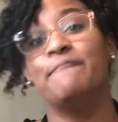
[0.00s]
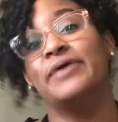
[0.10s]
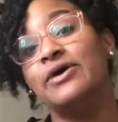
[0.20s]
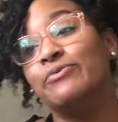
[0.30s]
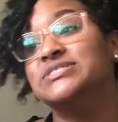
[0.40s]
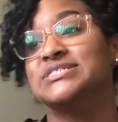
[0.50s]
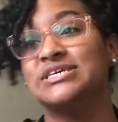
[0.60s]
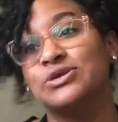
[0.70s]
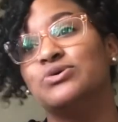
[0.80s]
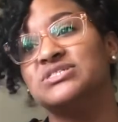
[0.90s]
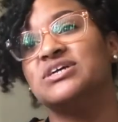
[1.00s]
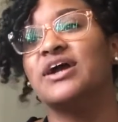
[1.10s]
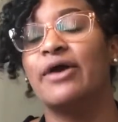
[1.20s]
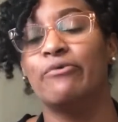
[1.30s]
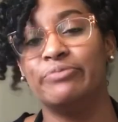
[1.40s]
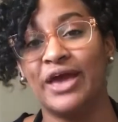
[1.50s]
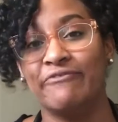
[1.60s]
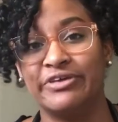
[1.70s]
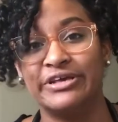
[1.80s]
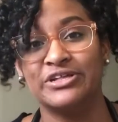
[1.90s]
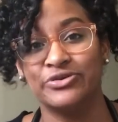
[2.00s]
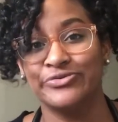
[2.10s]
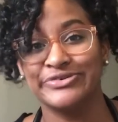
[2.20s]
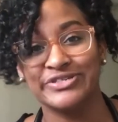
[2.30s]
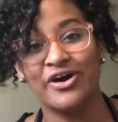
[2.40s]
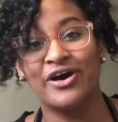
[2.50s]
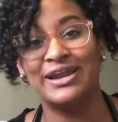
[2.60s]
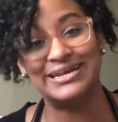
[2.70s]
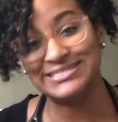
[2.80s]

But once clinicals start, I will be having clinicals on